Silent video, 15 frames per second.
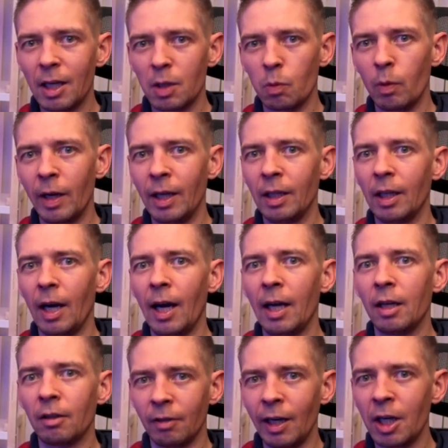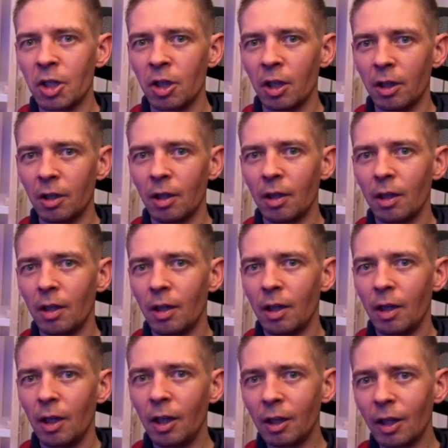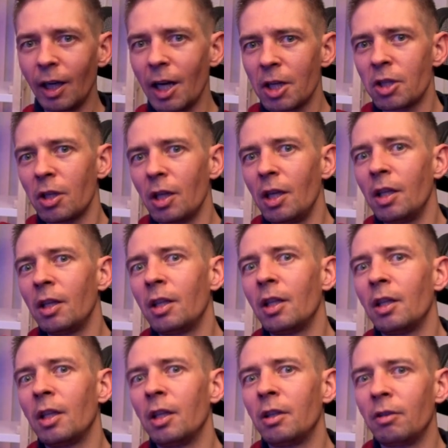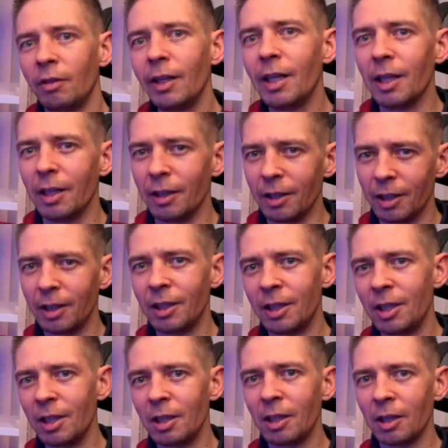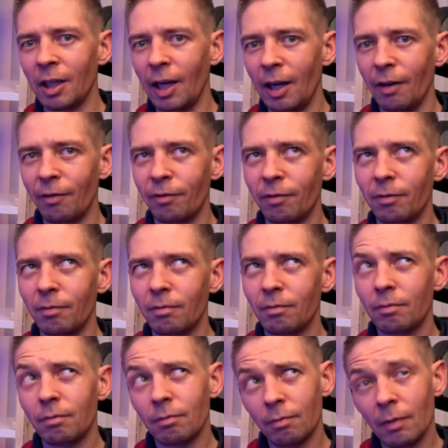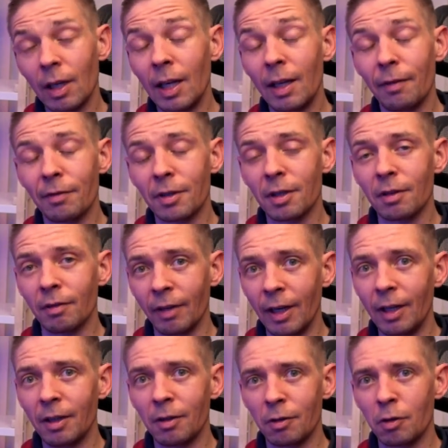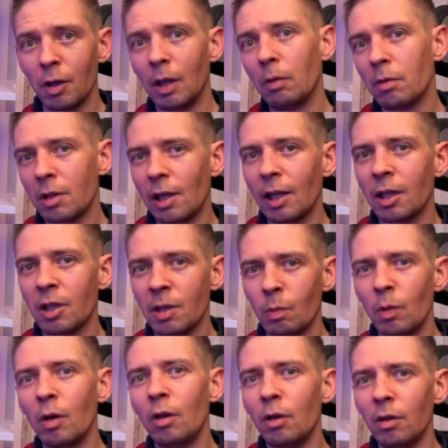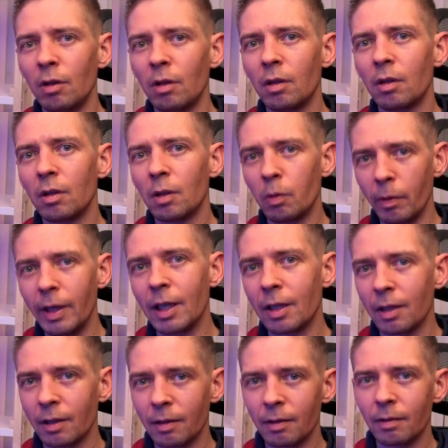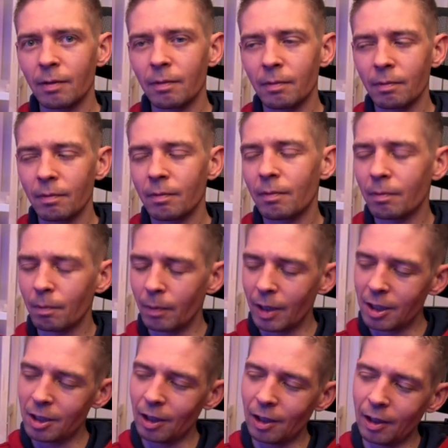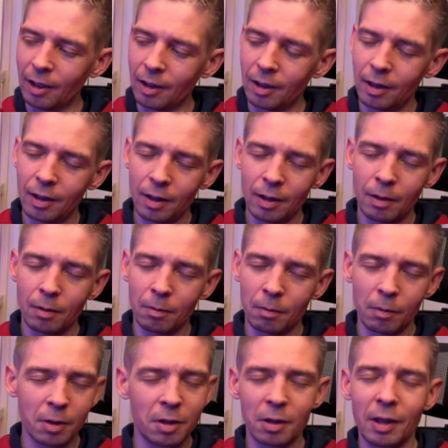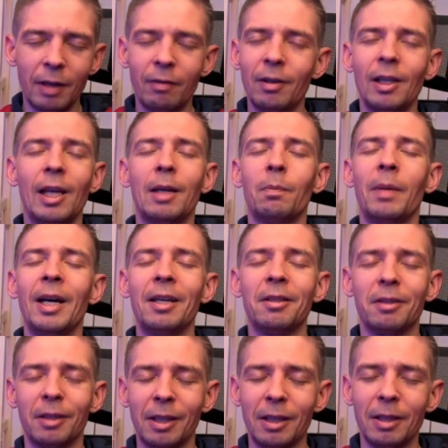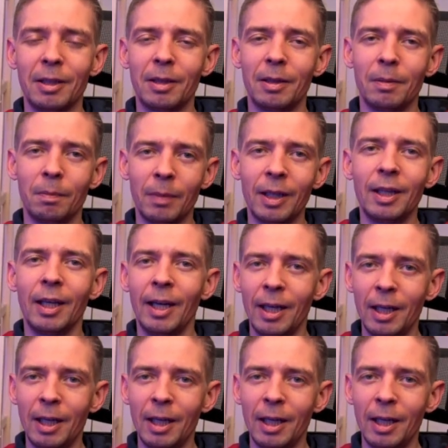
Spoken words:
when I crashed it, it crashed into the tree that didn't have leaves, right? So it was like small twig, basically. Wasn't even like pine tree. But